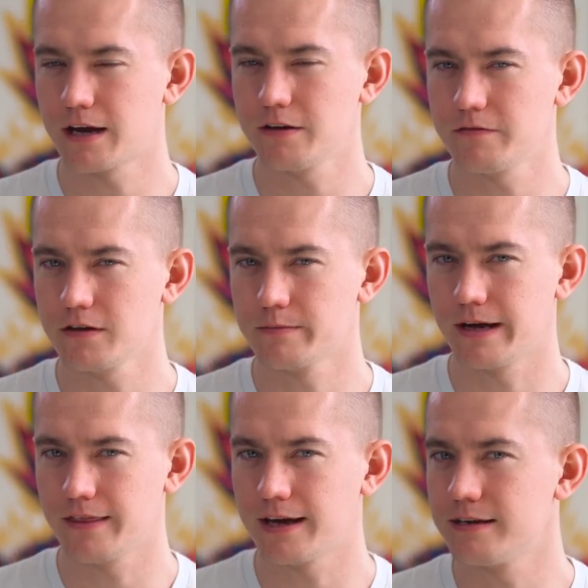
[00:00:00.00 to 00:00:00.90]
How do you feel
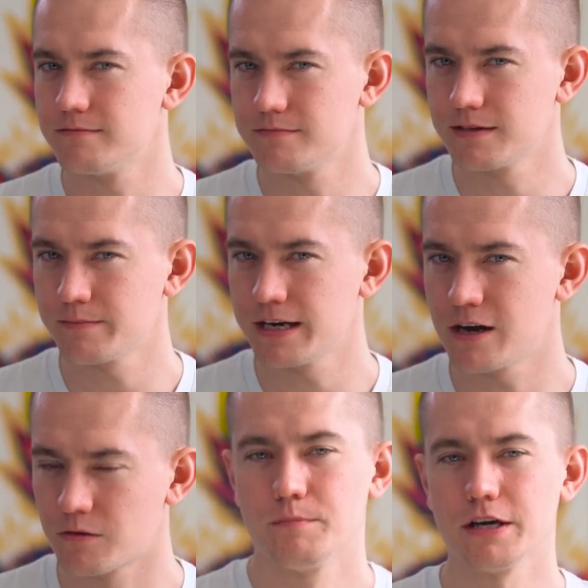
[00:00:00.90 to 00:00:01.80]
about that? let me
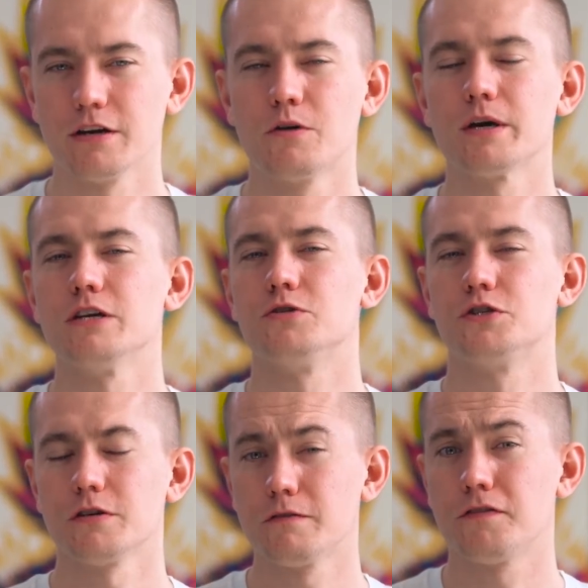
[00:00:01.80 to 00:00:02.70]
know. But you know what you
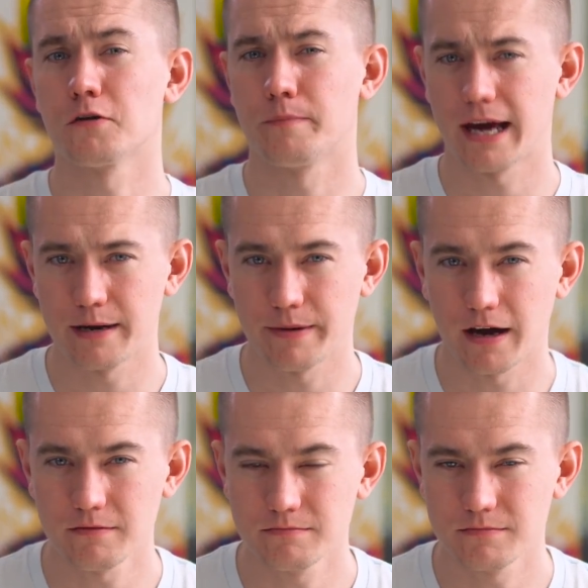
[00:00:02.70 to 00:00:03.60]
should feel bad
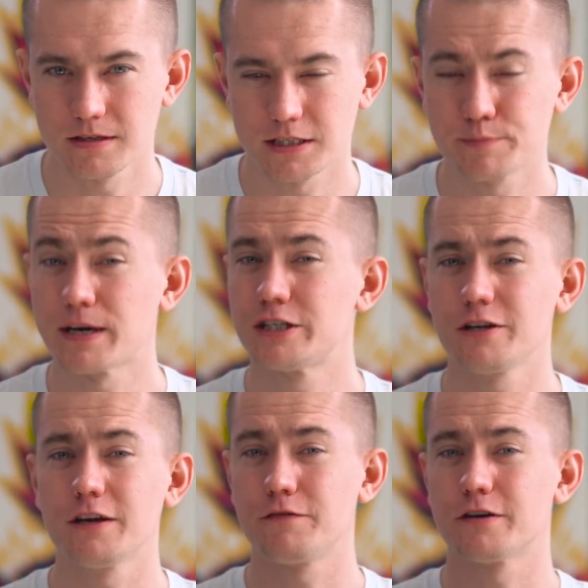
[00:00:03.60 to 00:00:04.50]
about,
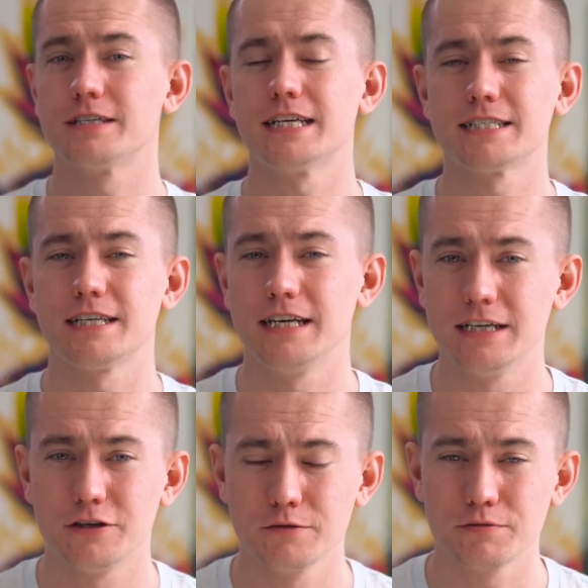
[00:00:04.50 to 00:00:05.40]
especially if you're a Destiny
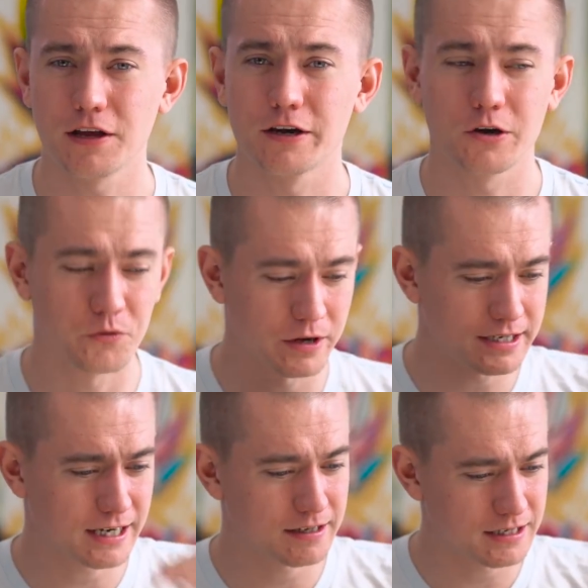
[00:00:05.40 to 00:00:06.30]
2 player who went
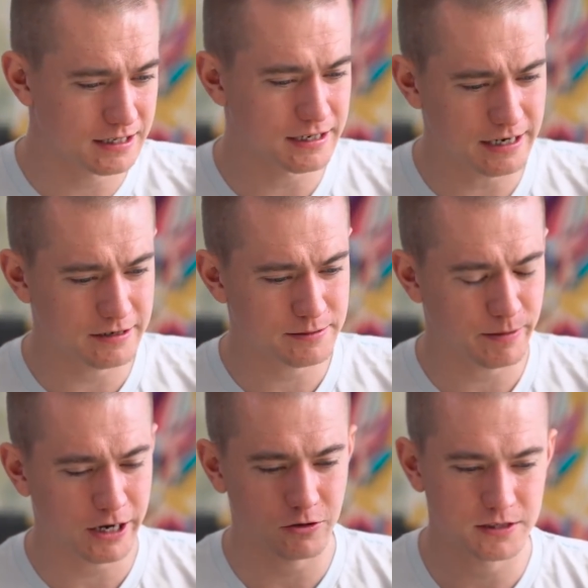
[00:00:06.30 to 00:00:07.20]
down to the nearest
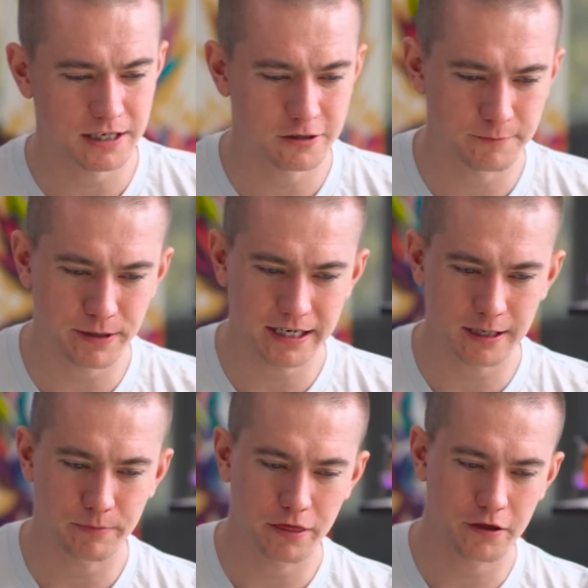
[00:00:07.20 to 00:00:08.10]
micro center, picked
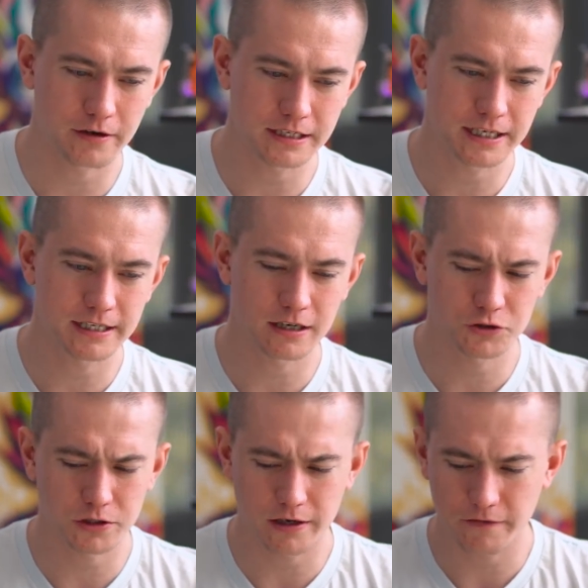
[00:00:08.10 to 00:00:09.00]
up a
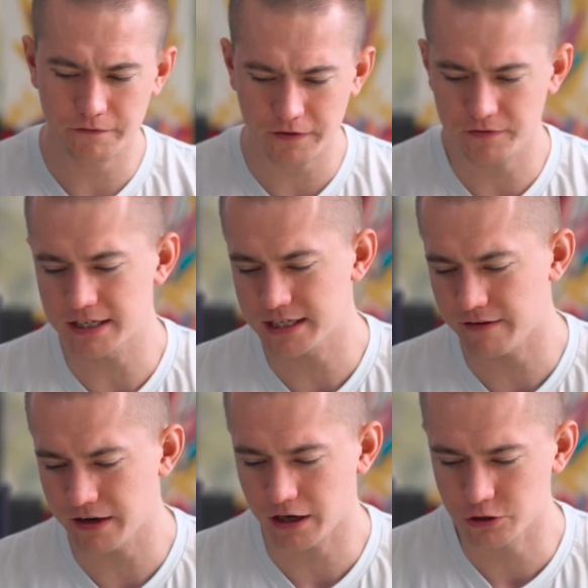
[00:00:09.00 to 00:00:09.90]
3600 and a
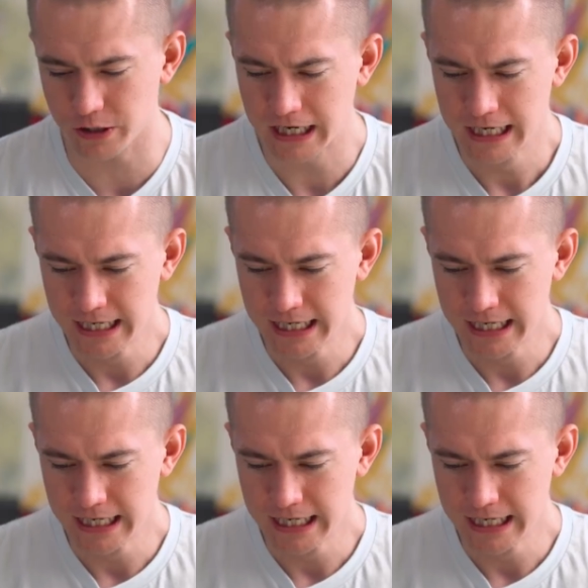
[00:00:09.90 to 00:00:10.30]
5700,